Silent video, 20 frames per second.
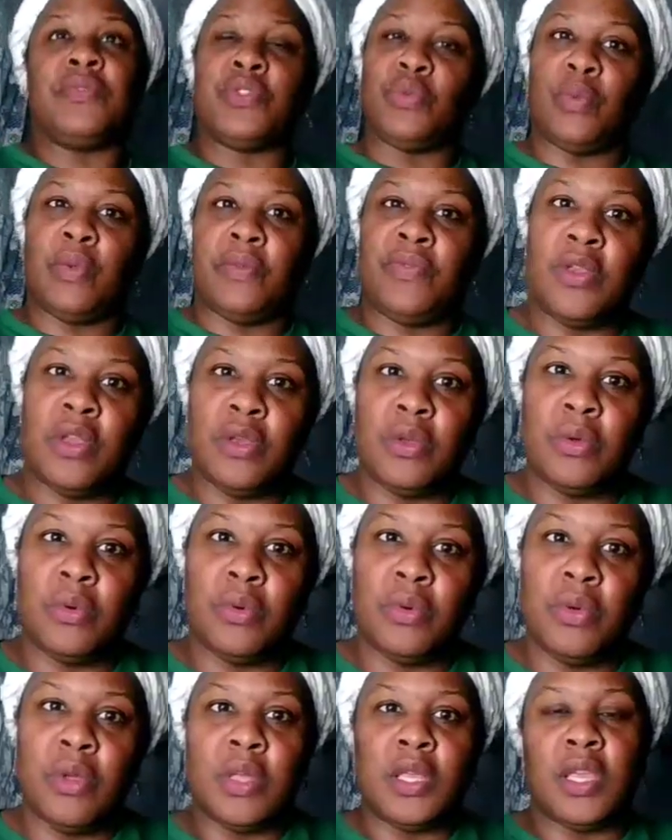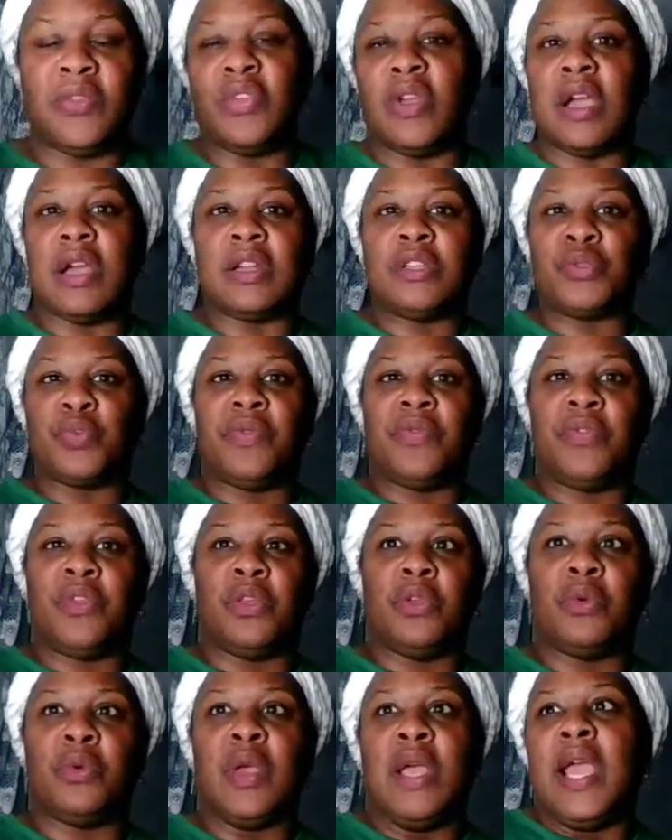review, give your honest
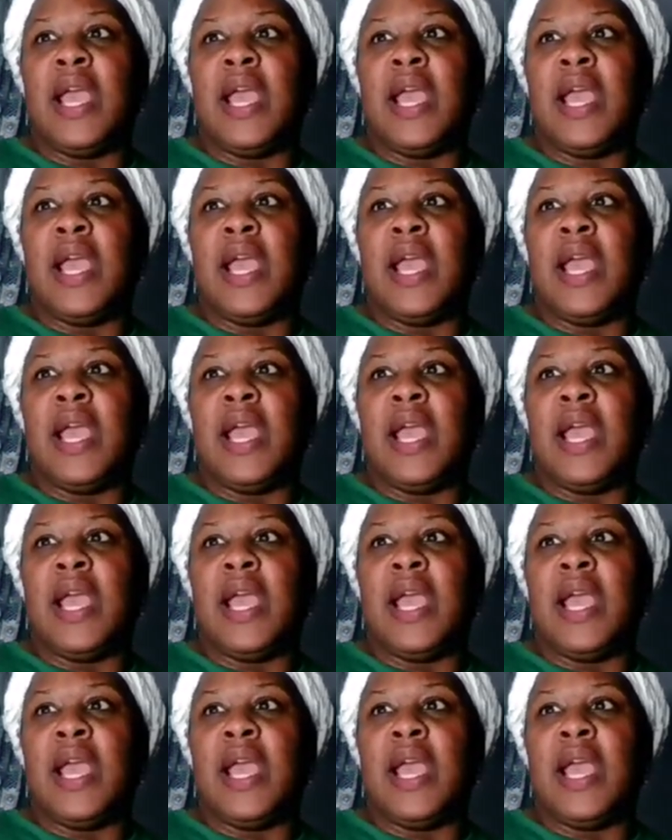review,